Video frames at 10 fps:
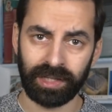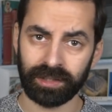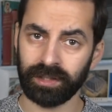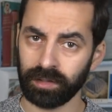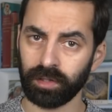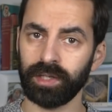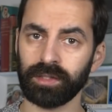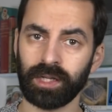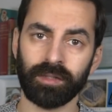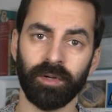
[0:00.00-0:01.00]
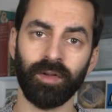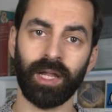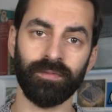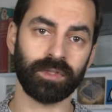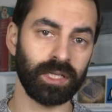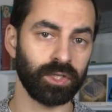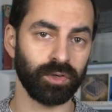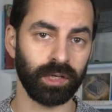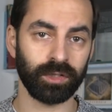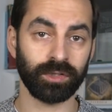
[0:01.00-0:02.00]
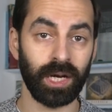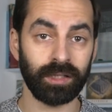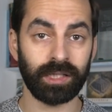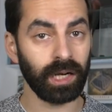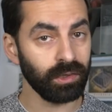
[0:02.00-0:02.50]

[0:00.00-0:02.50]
since the great schism of 11th century Christianity,